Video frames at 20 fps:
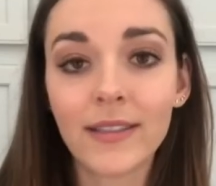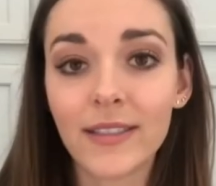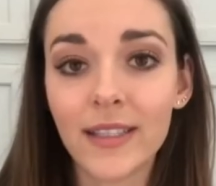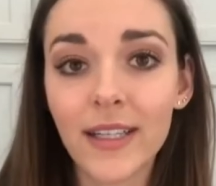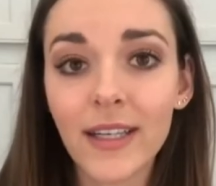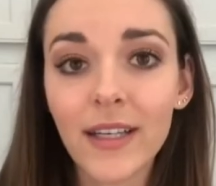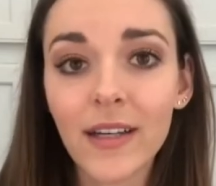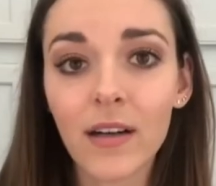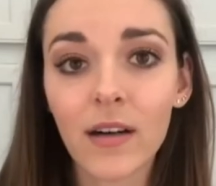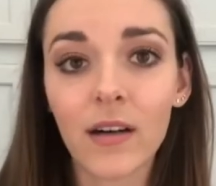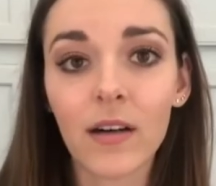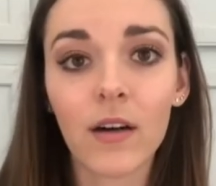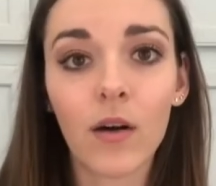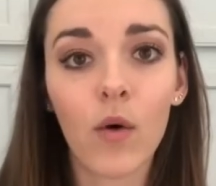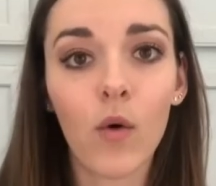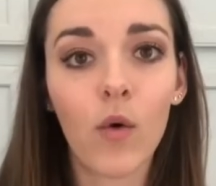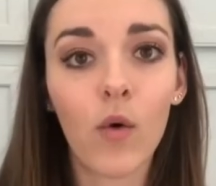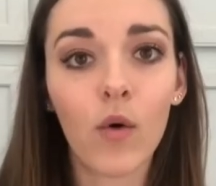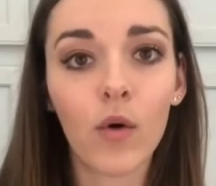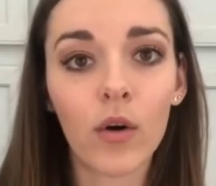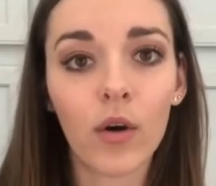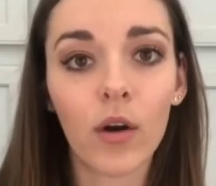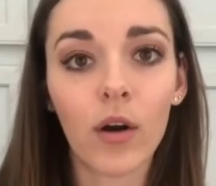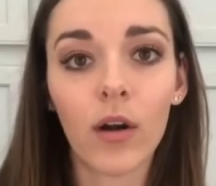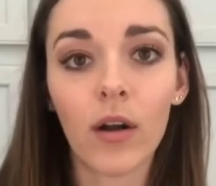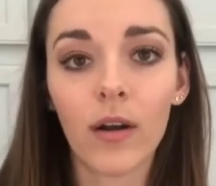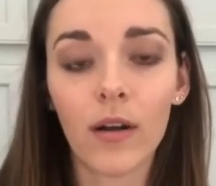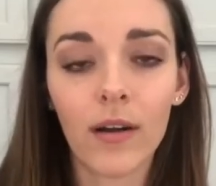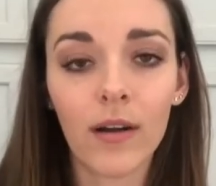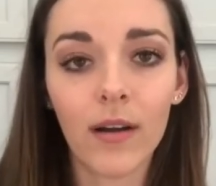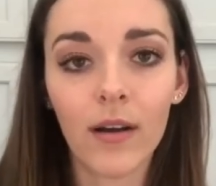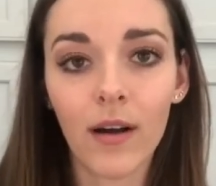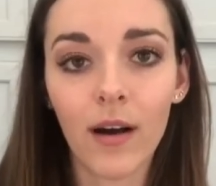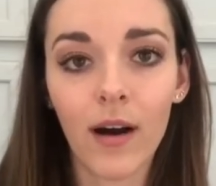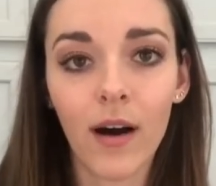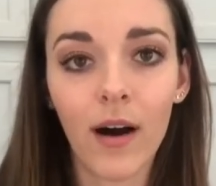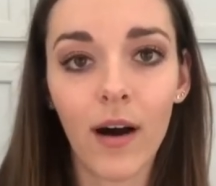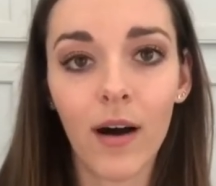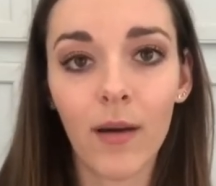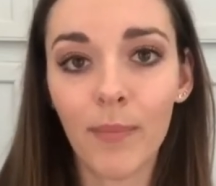a deer or
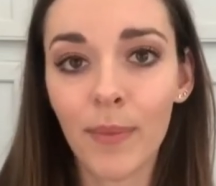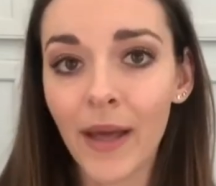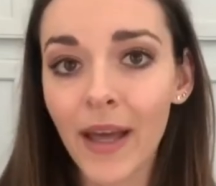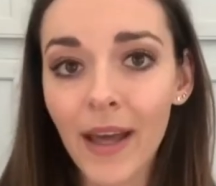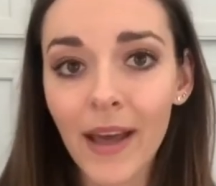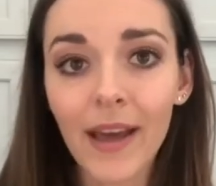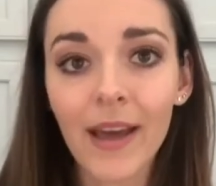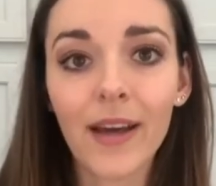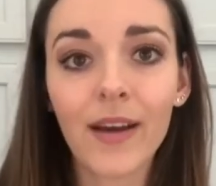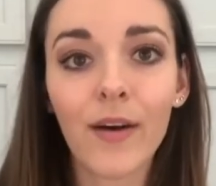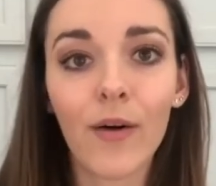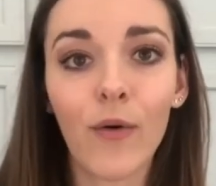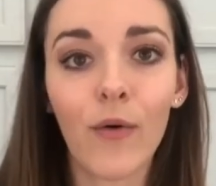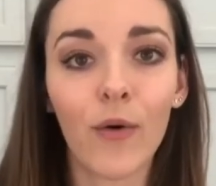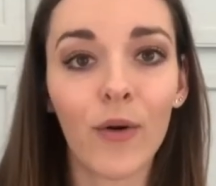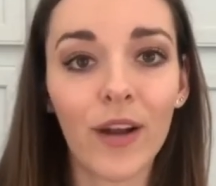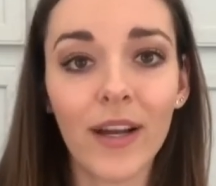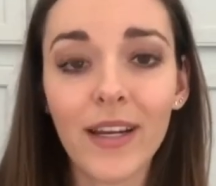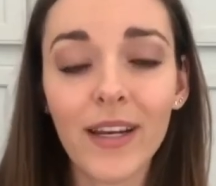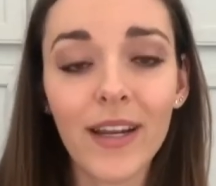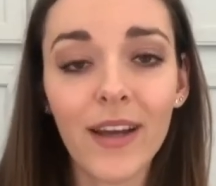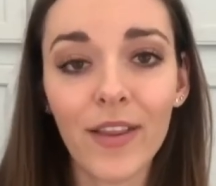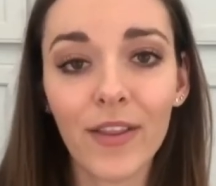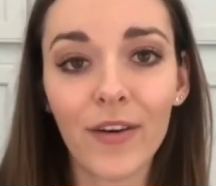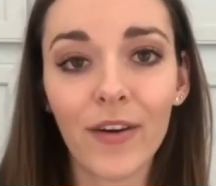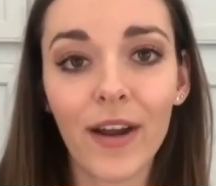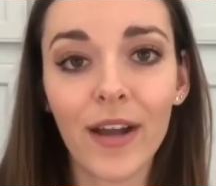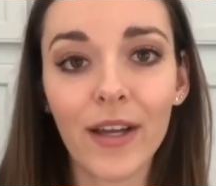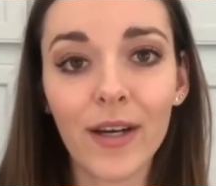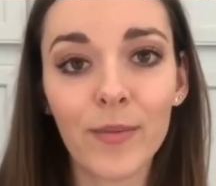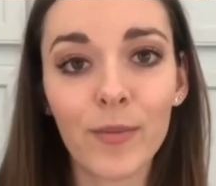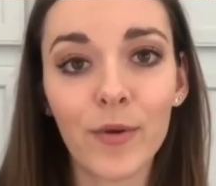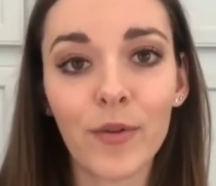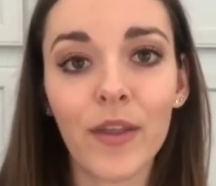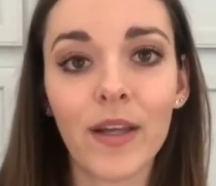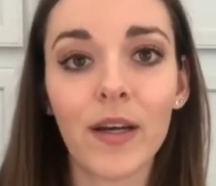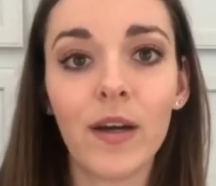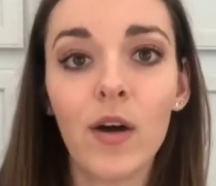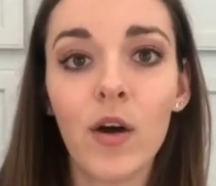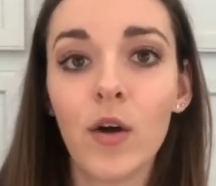a pig or any other animal
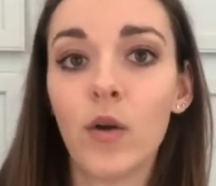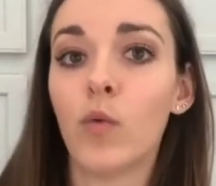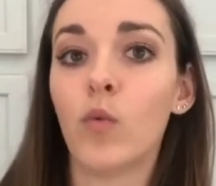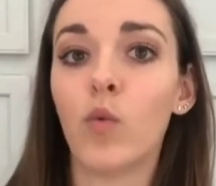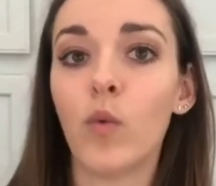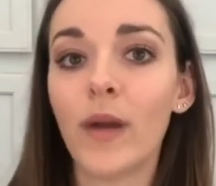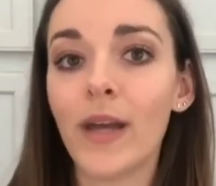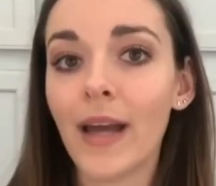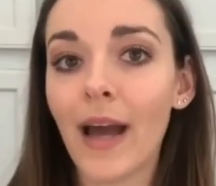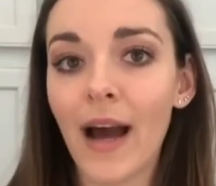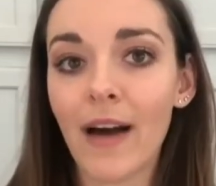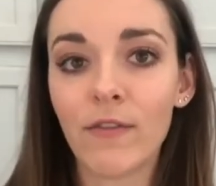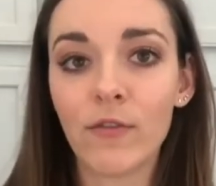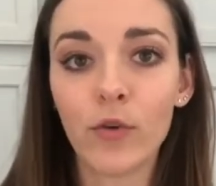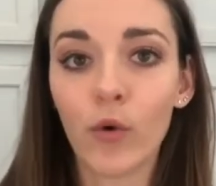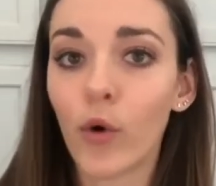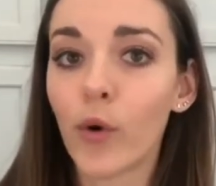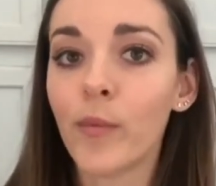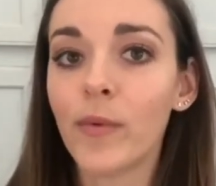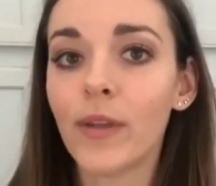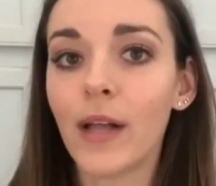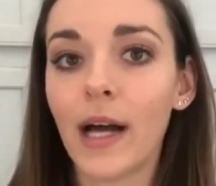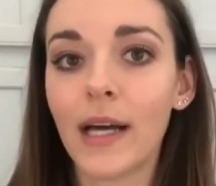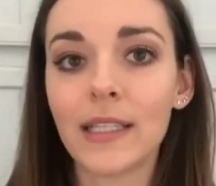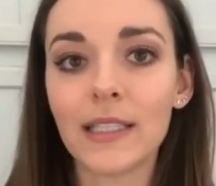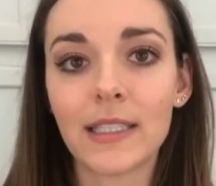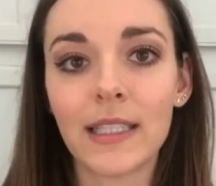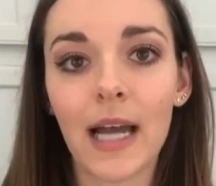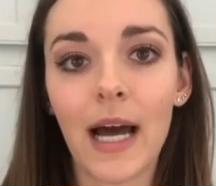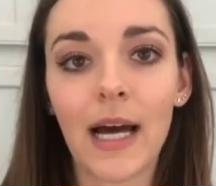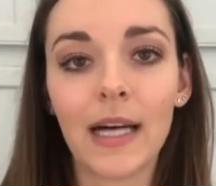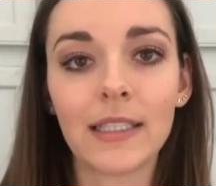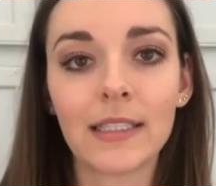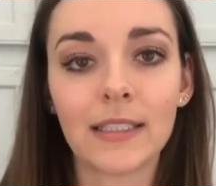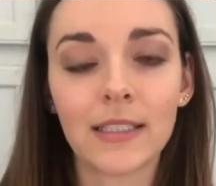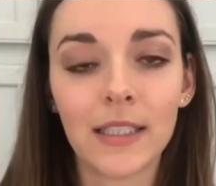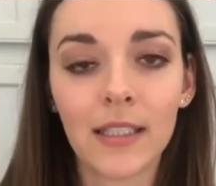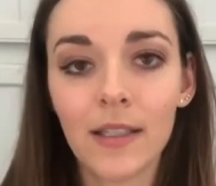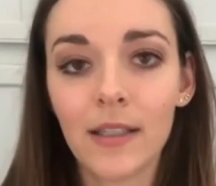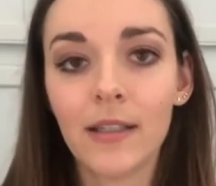that we have normalized as,
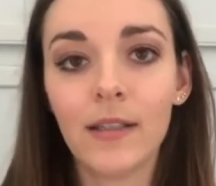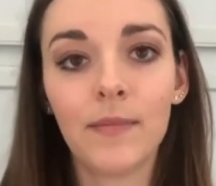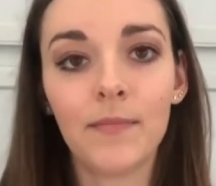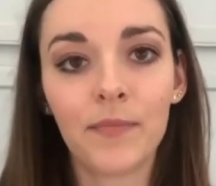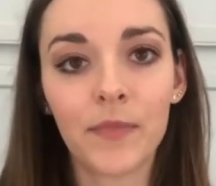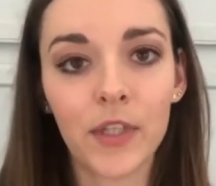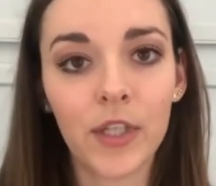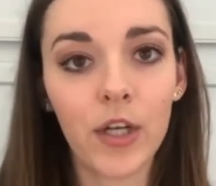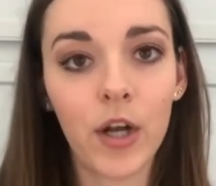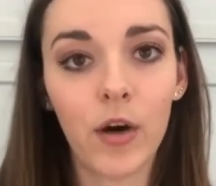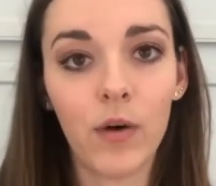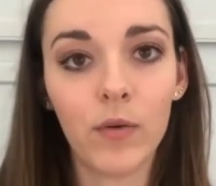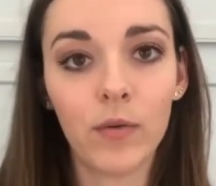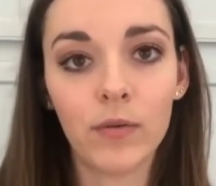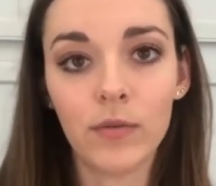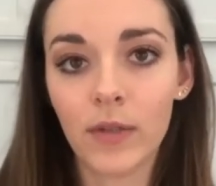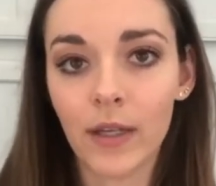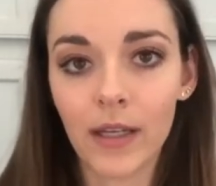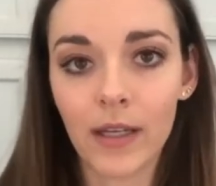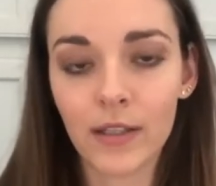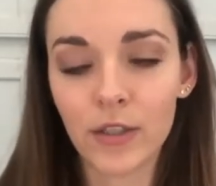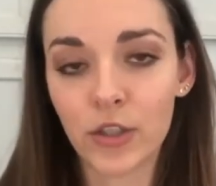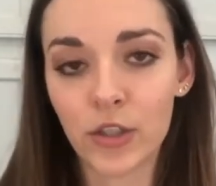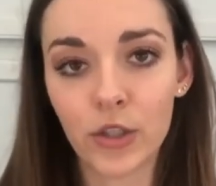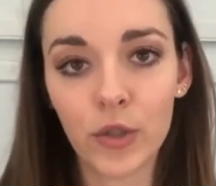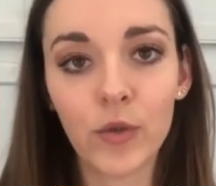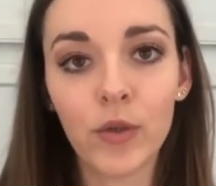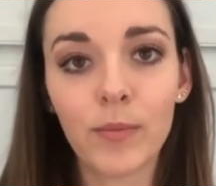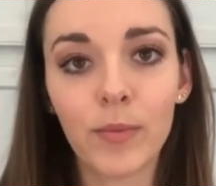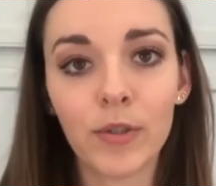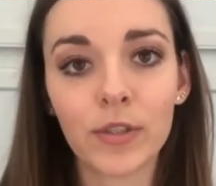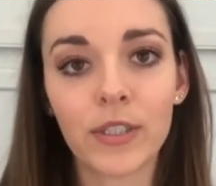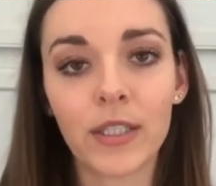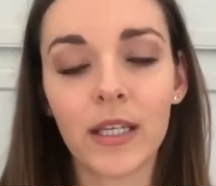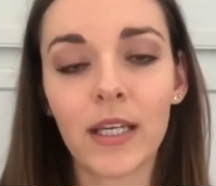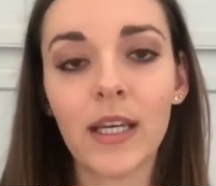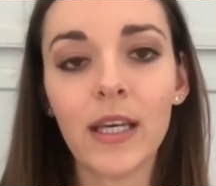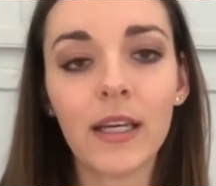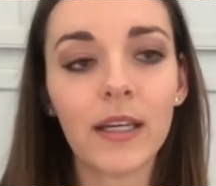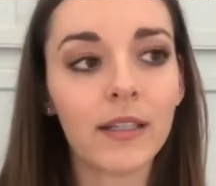you know, suitable to
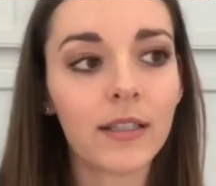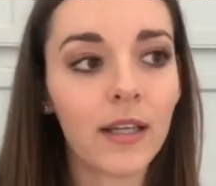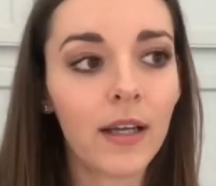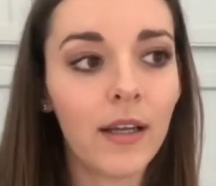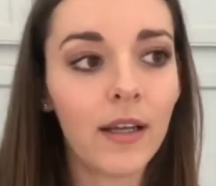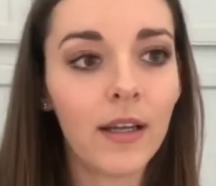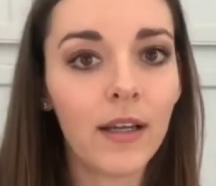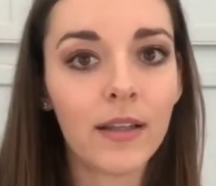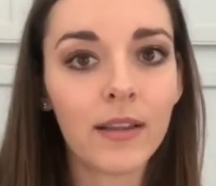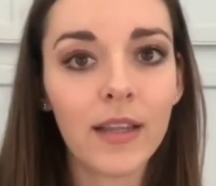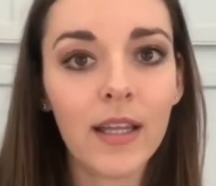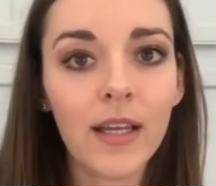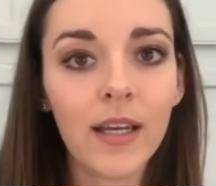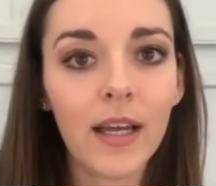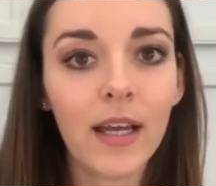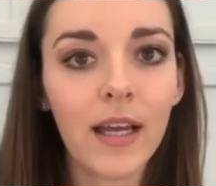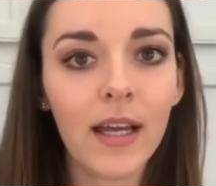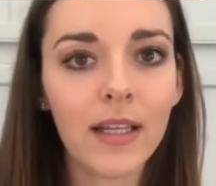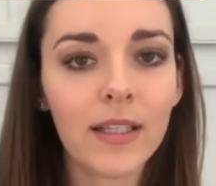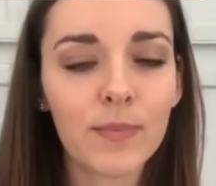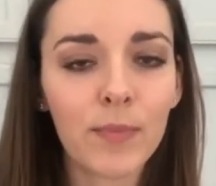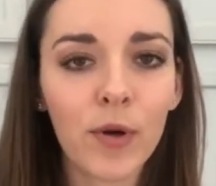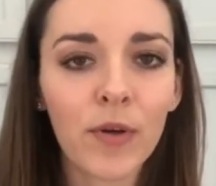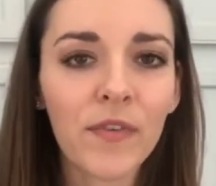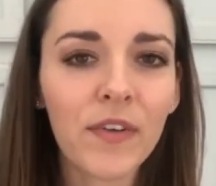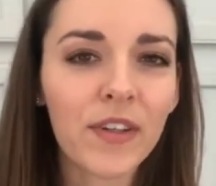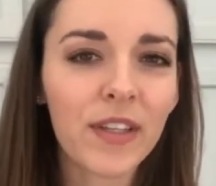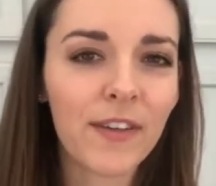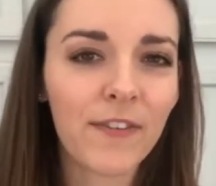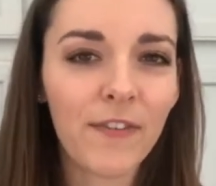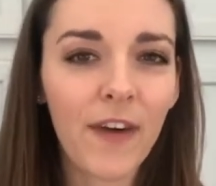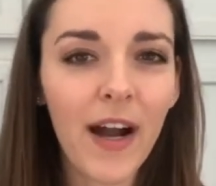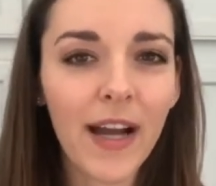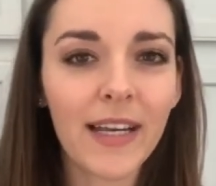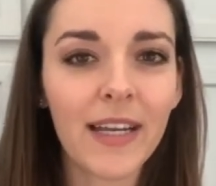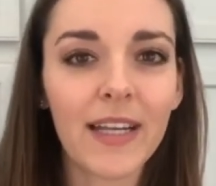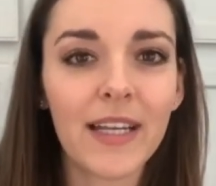eat, then it's perfectly fine.